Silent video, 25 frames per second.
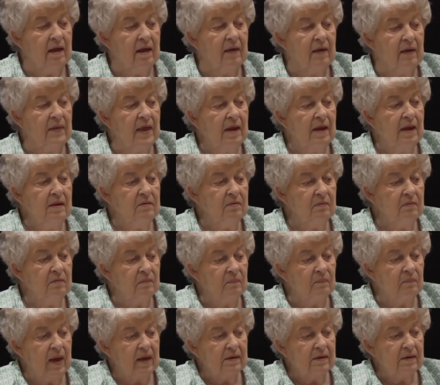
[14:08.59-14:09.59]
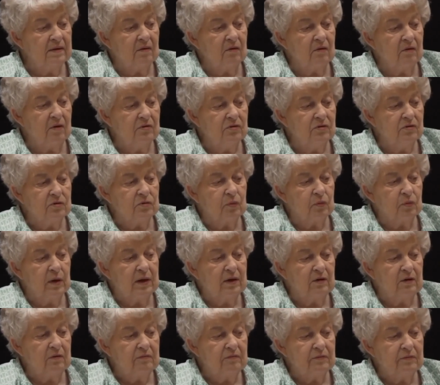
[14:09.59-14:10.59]
And then you had to earn
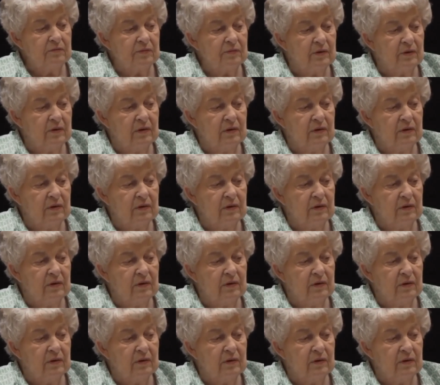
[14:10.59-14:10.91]
12